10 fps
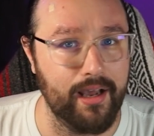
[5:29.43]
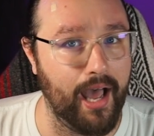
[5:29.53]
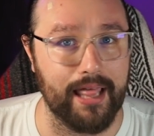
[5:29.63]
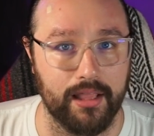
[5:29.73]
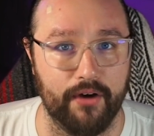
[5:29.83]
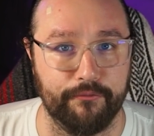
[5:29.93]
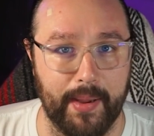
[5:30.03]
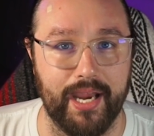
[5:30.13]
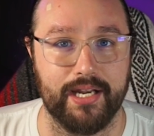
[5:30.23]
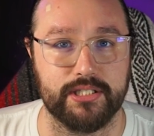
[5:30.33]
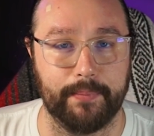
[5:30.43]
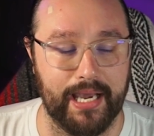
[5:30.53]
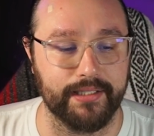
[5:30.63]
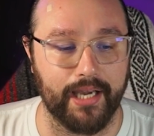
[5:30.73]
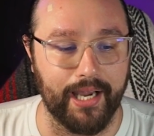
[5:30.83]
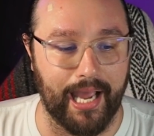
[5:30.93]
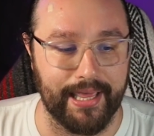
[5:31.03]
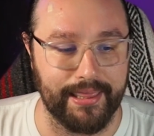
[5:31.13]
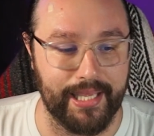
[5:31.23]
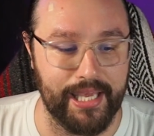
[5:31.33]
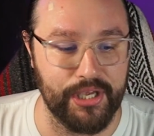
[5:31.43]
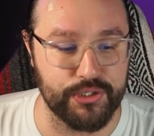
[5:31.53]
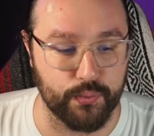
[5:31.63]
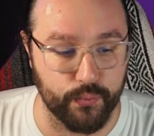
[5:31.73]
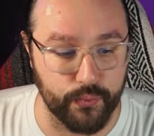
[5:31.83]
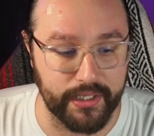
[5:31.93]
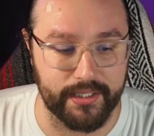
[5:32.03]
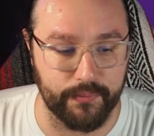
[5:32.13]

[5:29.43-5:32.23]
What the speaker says: I love Pain as a bad guy. I think he is really,